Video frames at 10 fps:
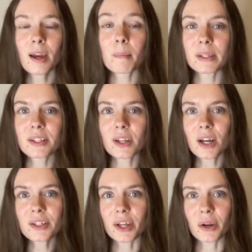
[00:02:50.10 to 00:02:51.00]

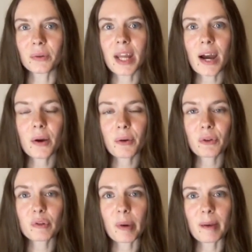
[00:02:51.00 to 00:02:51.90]
Monsanto, now
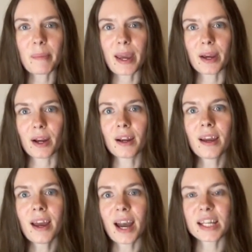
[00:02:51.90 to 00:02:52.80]
owned by Bayer,
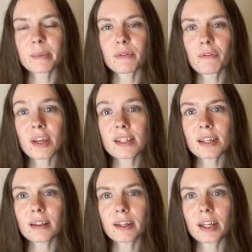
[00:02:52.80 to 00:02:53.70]
has been
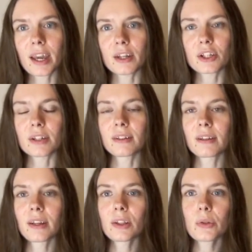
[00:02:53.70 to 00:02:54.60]
facing
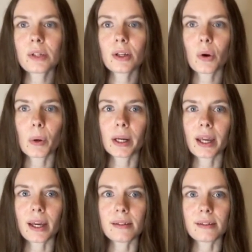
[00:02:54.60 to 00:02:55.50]
litigation and losing court
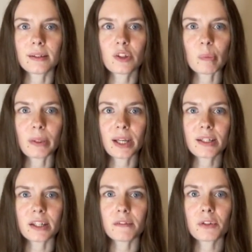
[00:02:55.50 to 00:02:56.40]
cases to
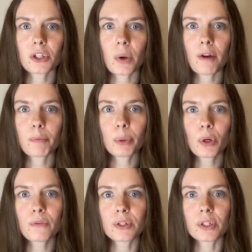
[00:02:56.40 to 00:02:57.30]
plaintiffs who have
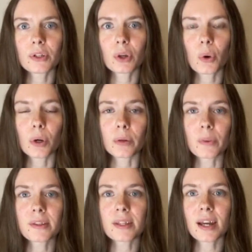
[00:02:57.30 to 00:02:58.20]
proven to the court
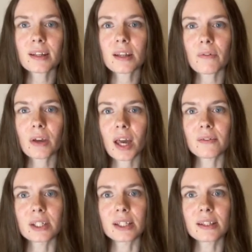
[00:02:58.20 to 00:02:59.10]
with scientific
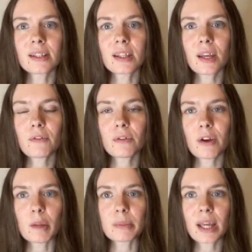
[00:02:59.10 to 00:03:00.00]
evidence that they've
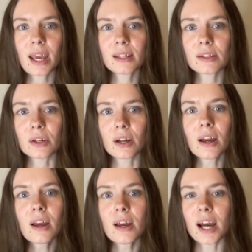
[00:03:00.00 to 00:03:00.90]
developed cancer
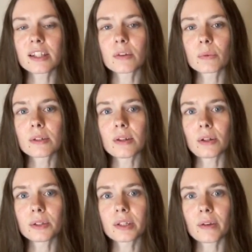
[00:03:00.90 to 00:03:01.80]
as a
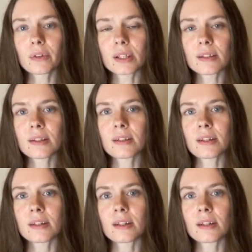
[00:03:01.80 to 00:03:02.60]
result of consistent